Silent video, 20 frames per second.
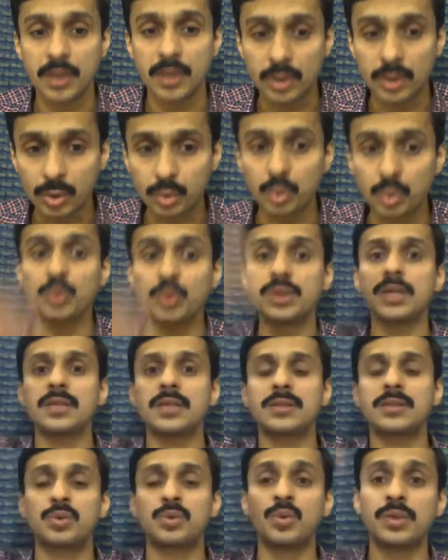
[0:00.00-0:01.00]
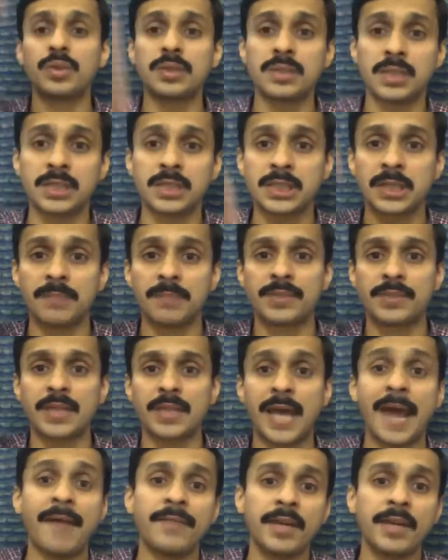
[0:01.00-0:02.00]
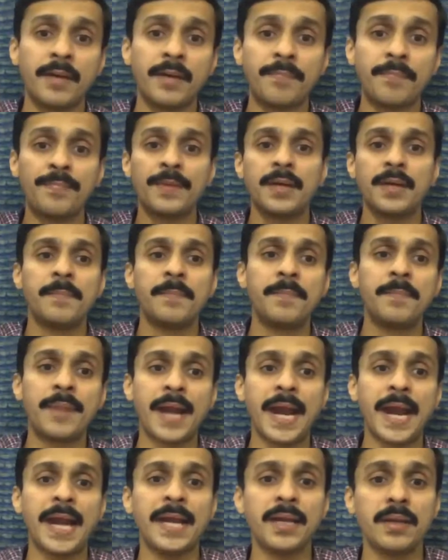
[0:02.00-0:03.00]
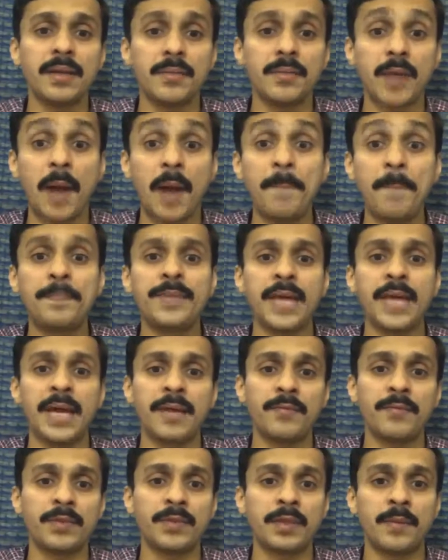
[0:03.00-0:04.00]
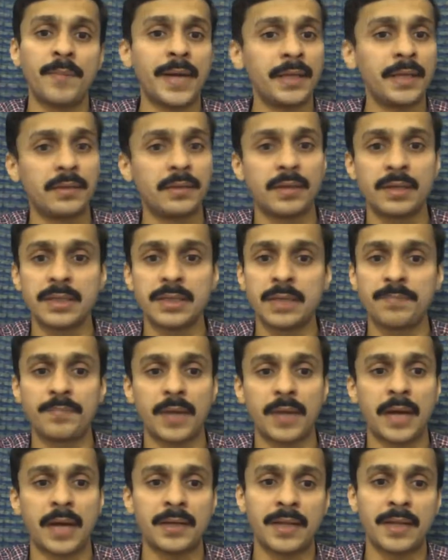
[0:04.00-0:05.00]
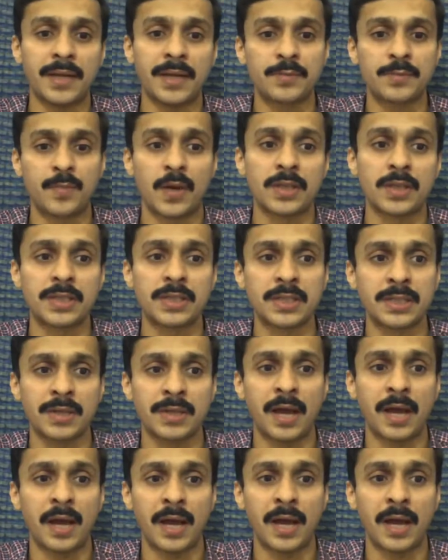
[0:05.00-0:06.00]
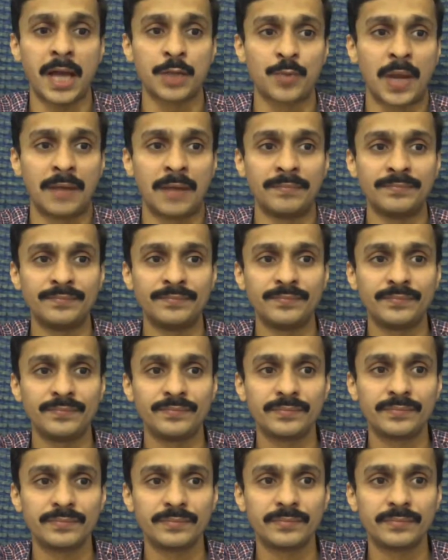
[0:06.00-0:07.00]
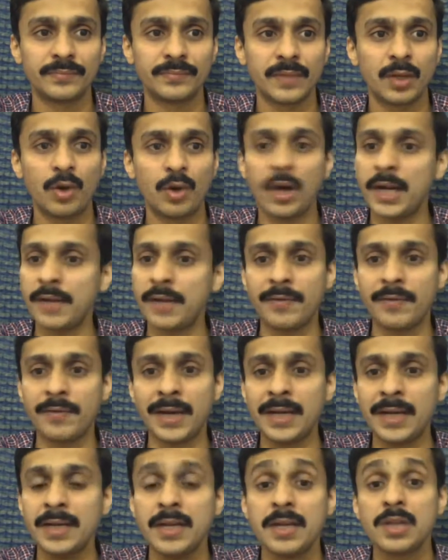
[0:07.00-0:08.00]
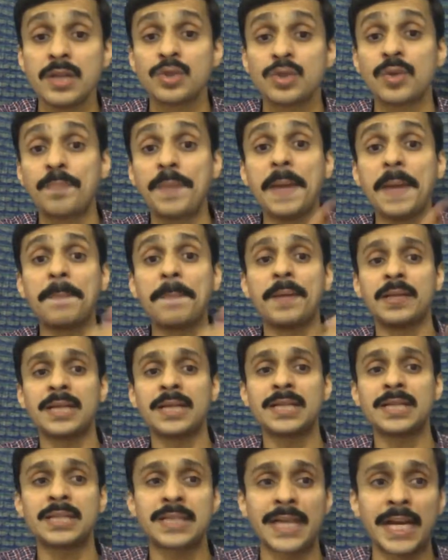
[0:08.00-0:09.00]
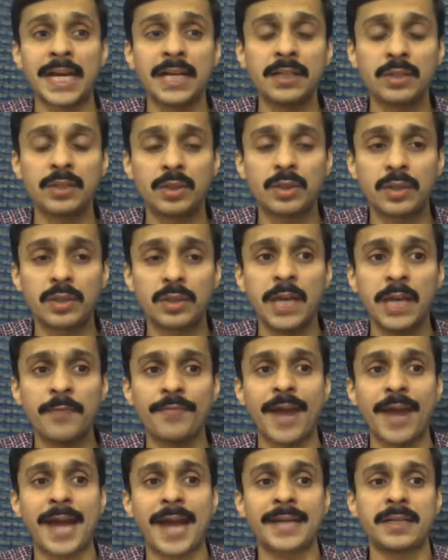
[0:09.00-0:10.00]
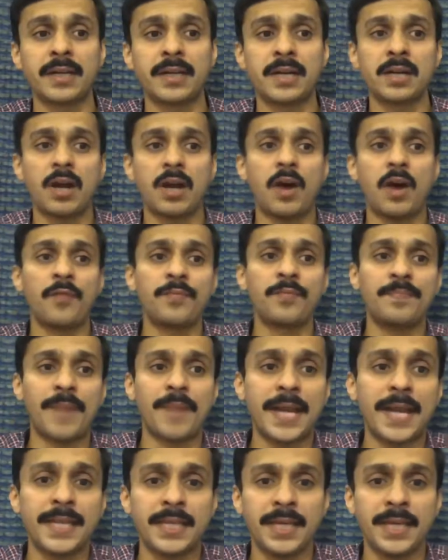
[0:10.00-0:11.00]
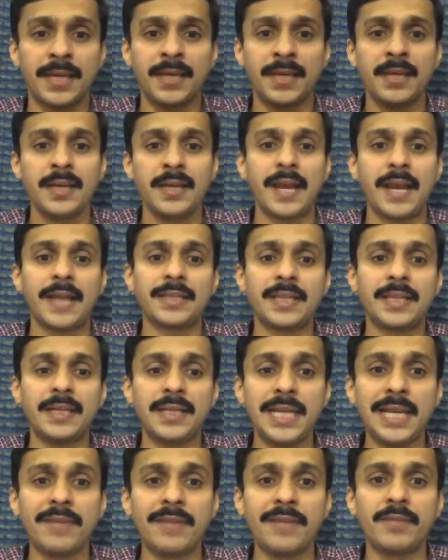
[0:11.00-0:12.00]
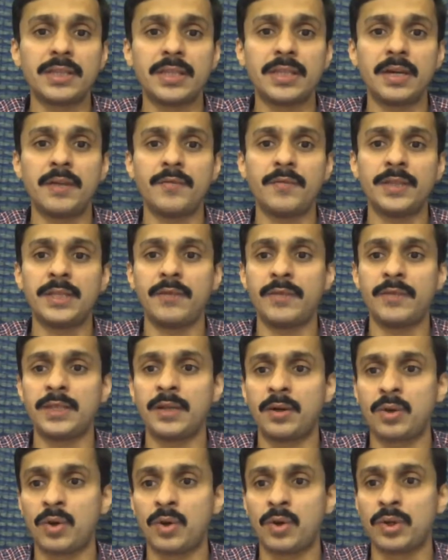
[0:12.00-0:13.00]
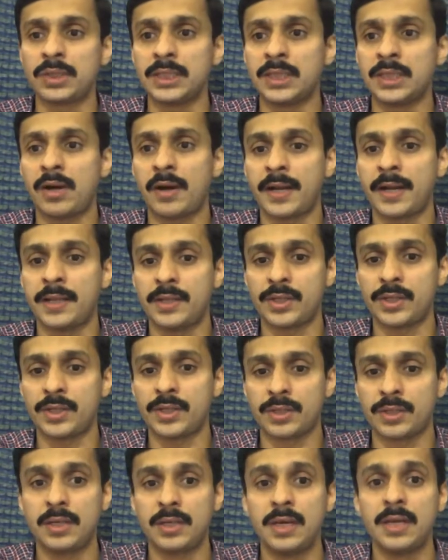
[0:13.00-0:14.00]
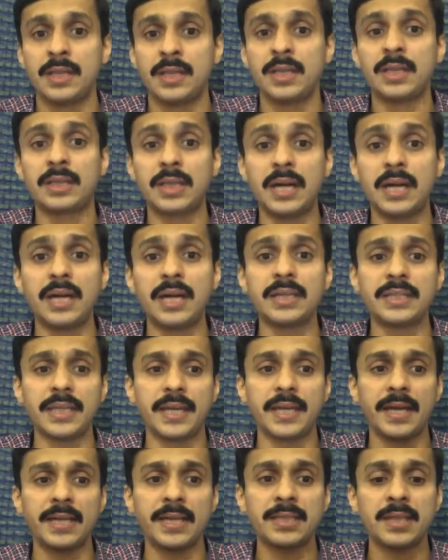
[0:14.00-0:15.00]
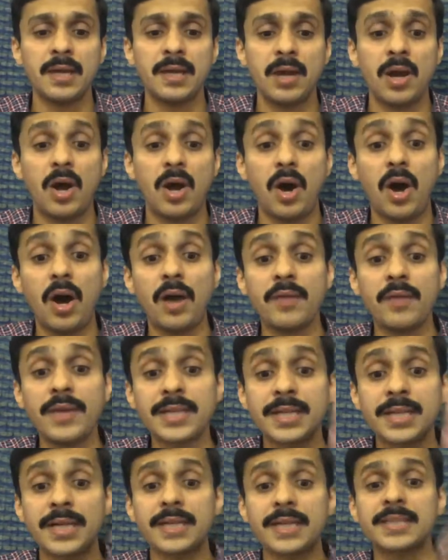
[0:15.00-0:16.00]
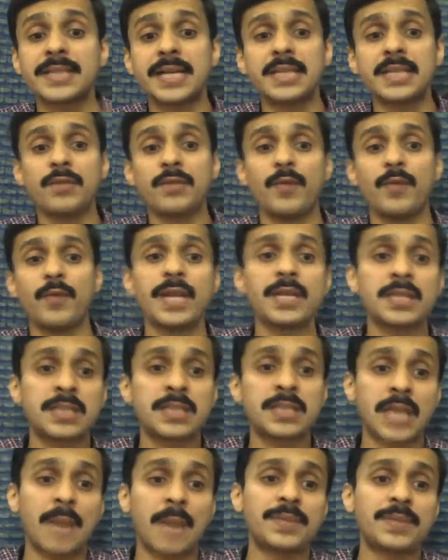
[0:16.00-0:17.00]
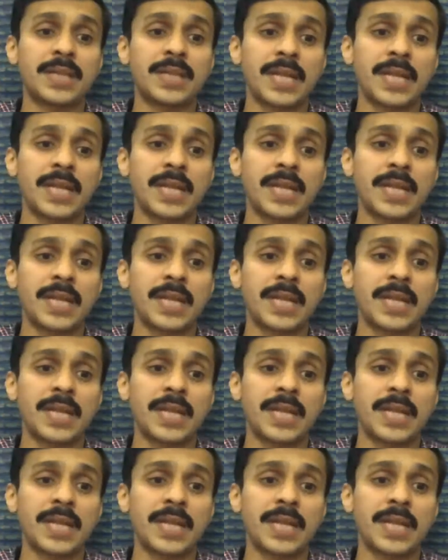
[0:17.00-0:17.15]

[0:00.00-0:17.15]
Through the systems. Have enough brand up there with the mentors and then sponsors as well. Got it, everyone? So people, that's the second key factor of managing and then dealing with the growth in the organization. The third thing is always understand the various steps that are